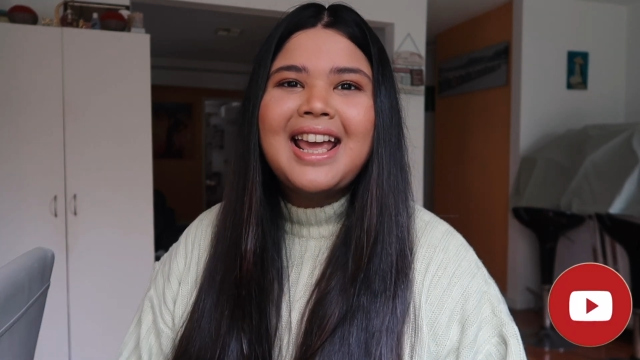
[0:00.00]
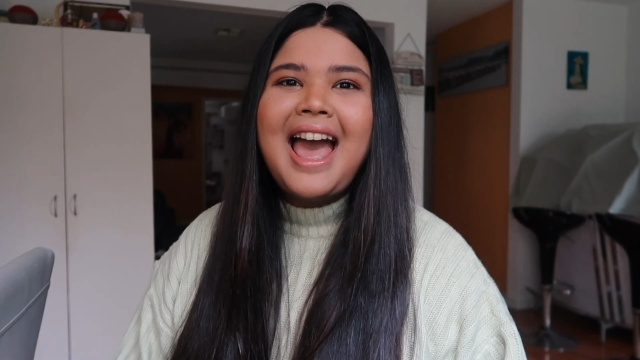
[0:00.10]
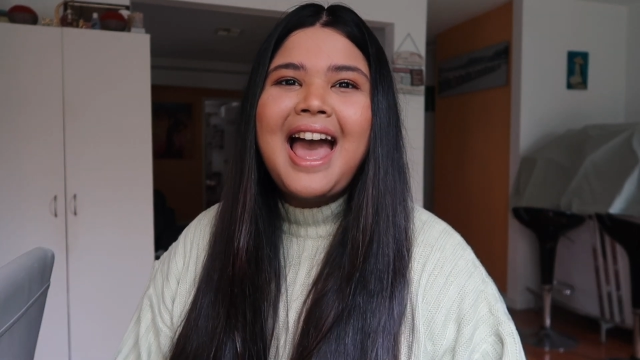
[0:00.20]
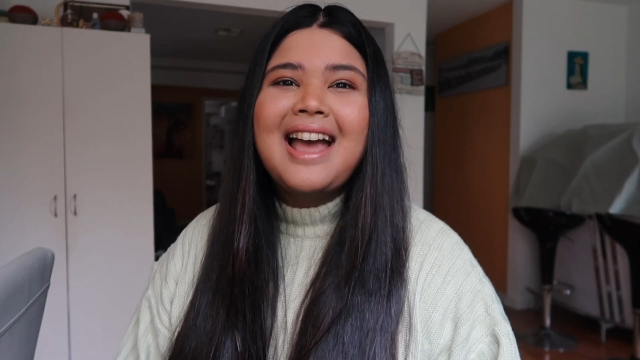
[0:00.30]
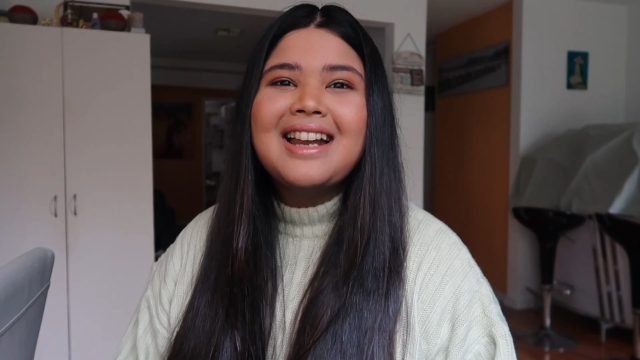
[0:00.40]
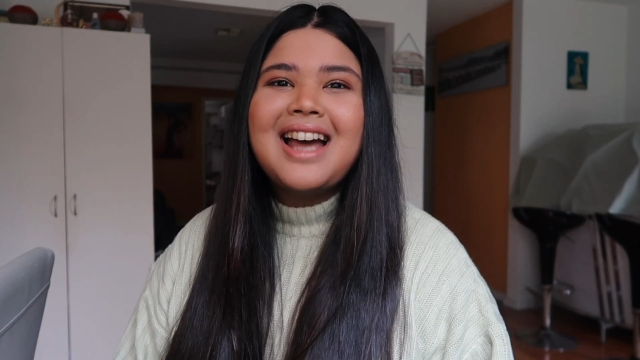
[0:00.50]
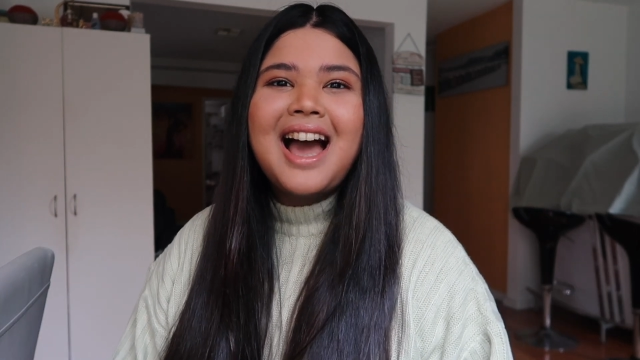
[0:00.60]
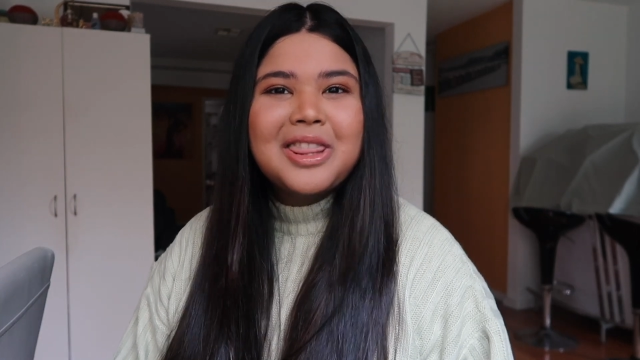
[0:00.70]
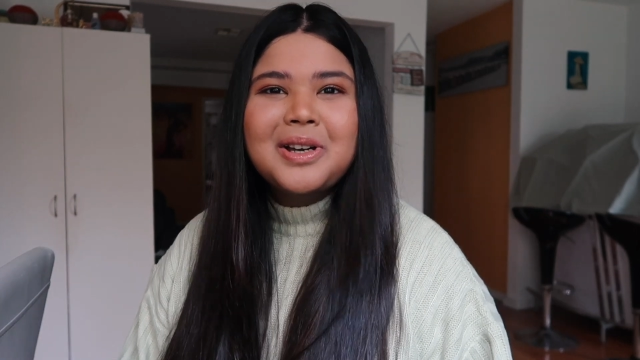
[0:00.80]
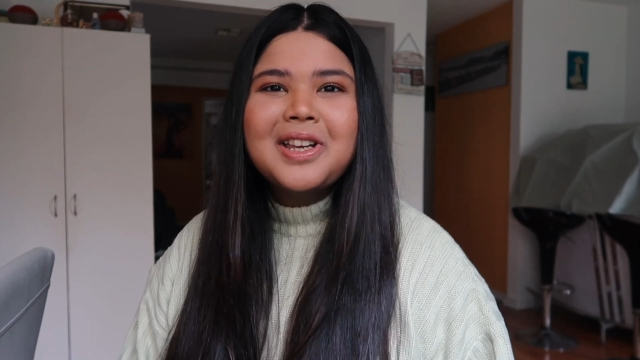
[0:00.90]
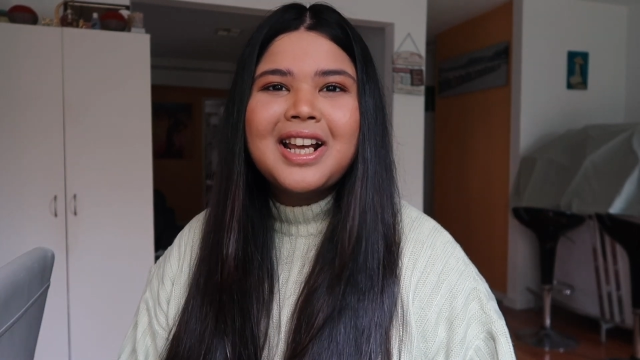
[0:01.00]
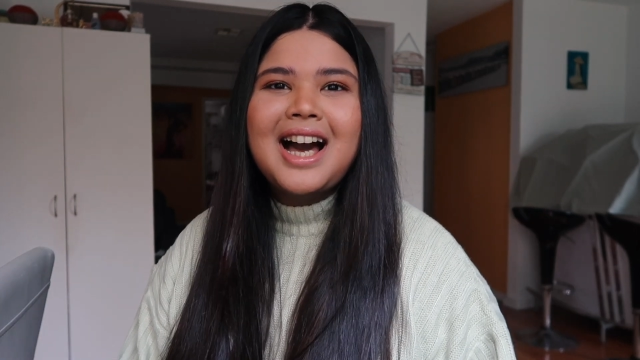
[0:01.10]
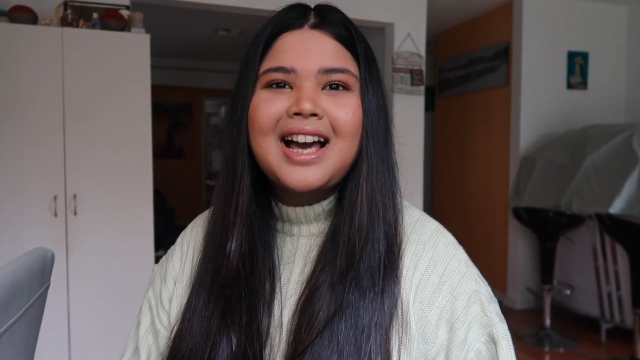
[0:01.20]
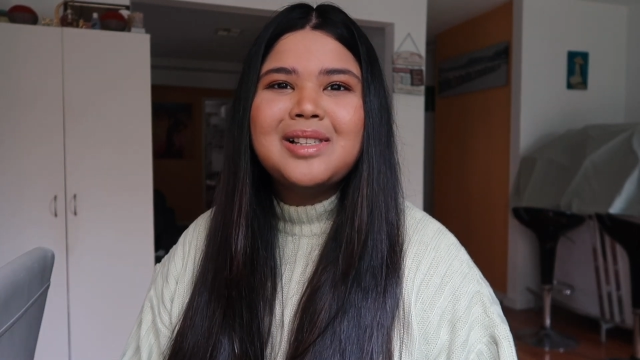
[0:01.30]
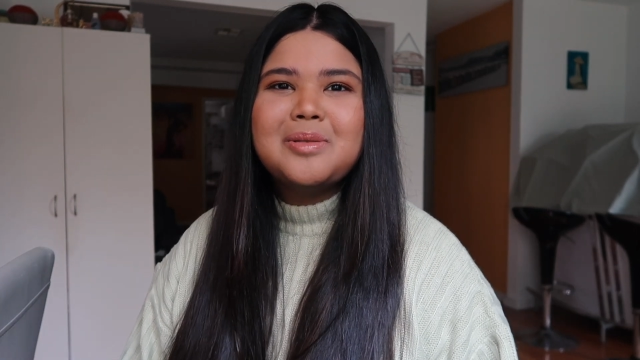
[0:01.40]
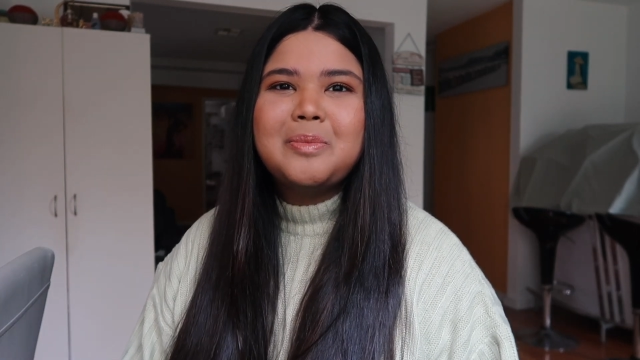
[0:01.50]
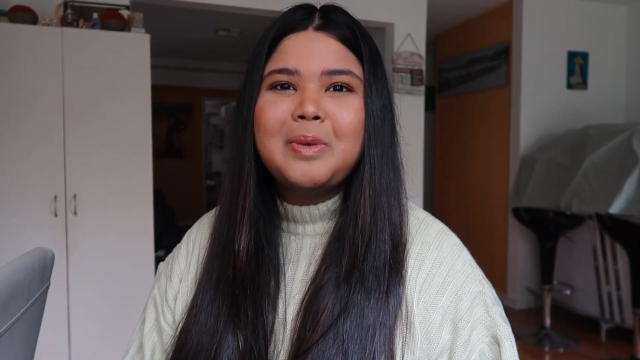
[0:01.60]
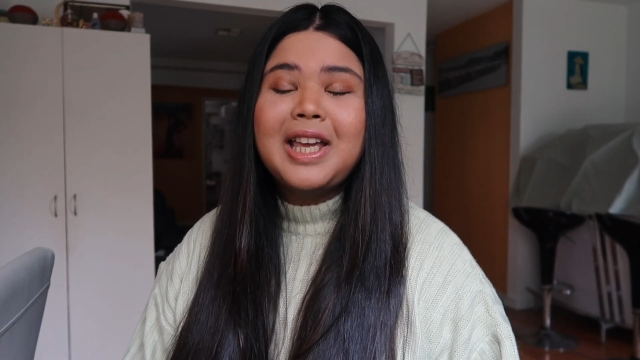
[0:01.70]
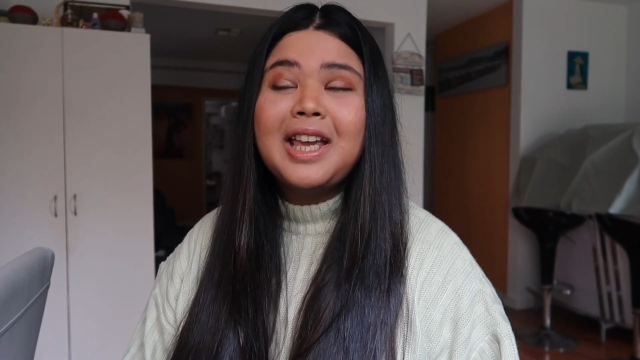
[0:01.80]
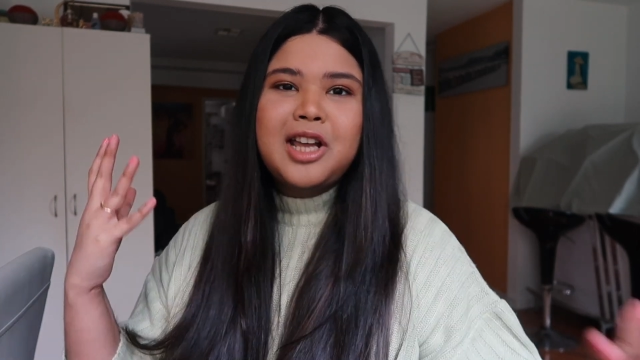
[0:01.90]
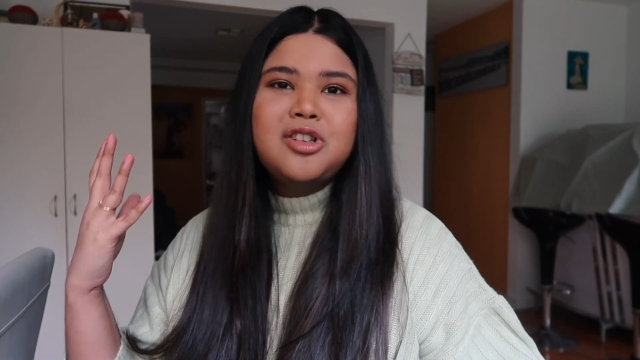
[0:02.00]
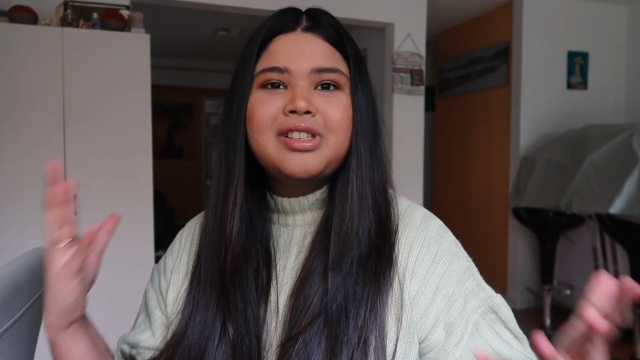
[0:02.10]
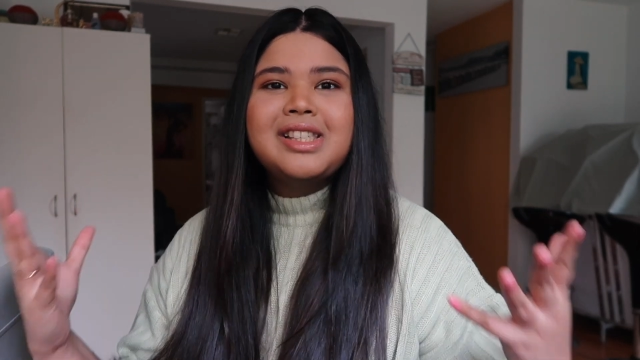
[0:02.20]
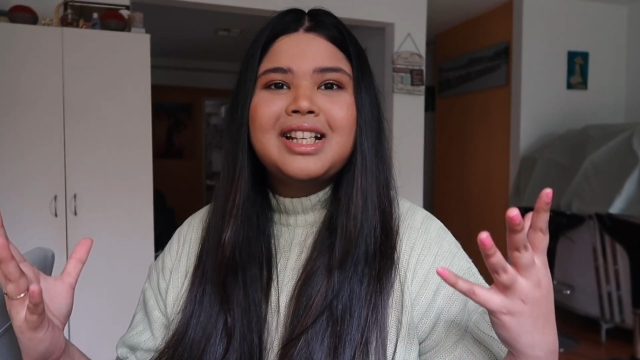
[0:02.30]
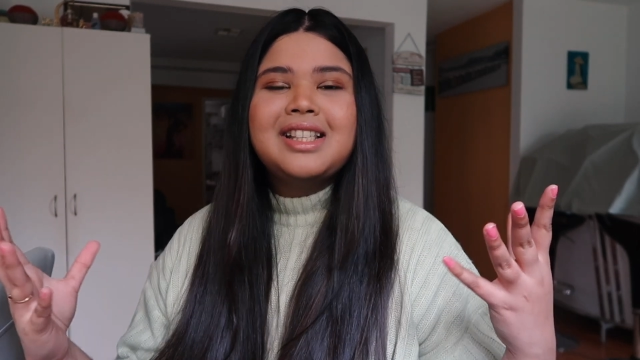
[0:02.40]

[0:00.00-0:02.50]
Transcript: and I thought you guys would be interested